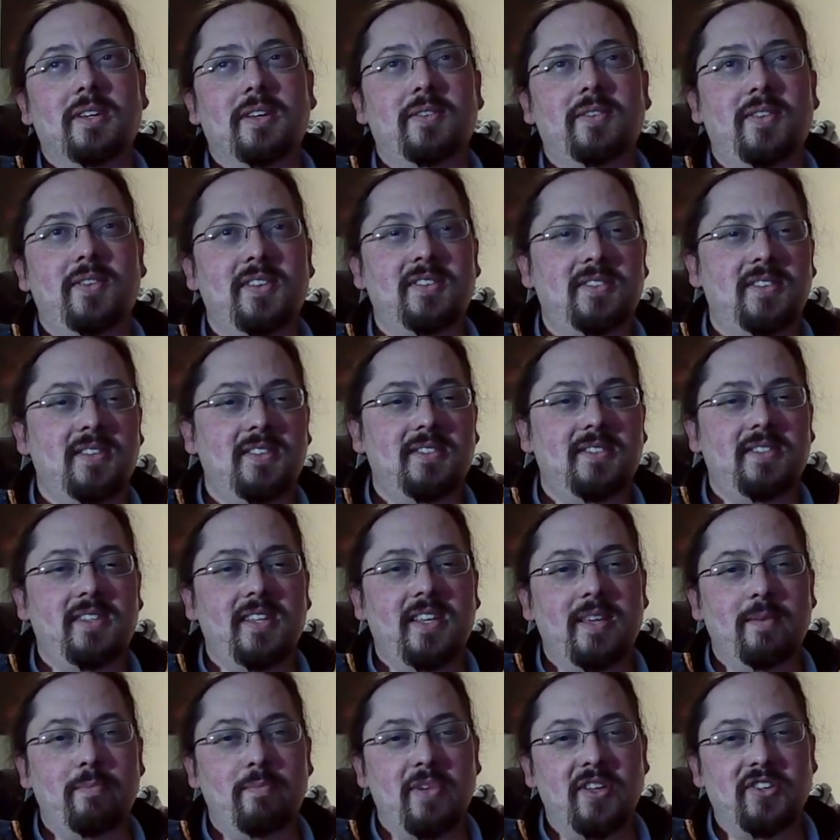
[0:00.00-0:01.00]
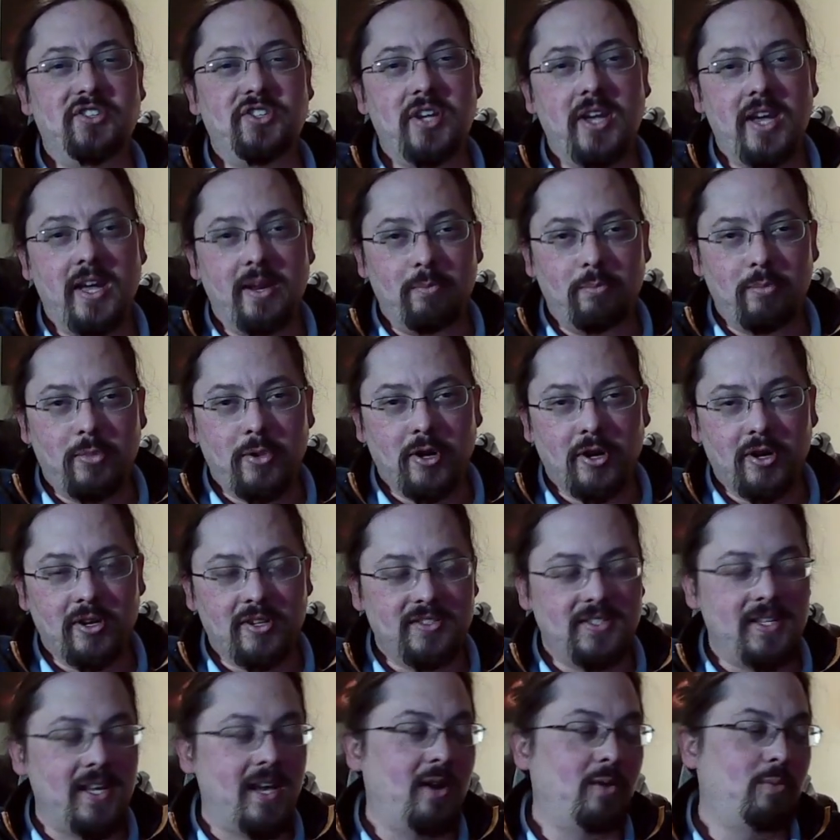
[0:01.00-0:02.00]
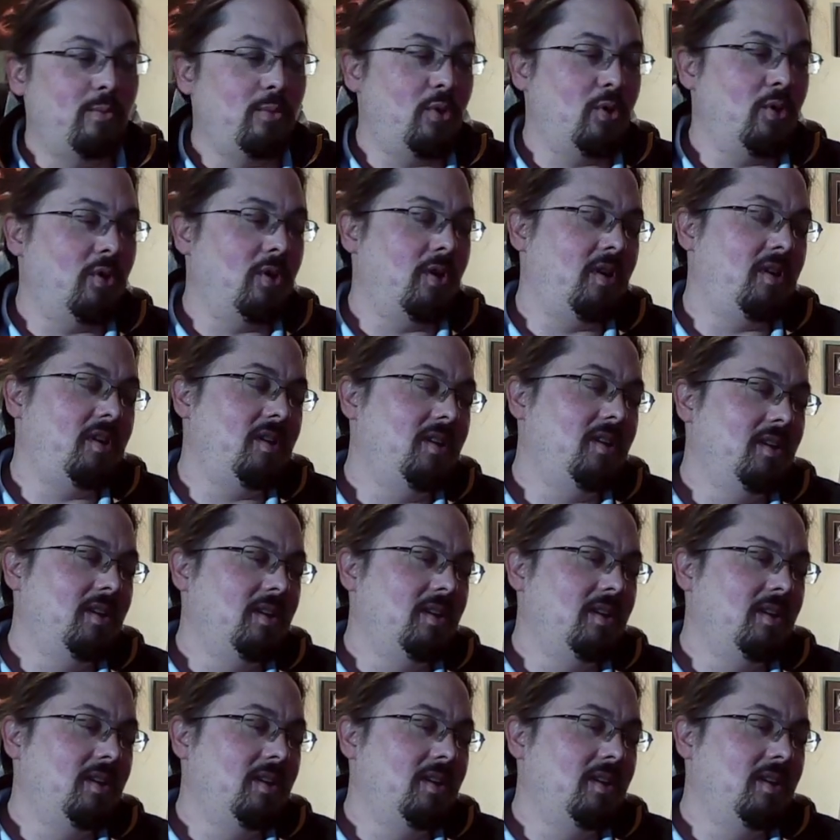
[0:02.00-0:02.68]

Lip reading: This is the Mitch Hedberg soundboard.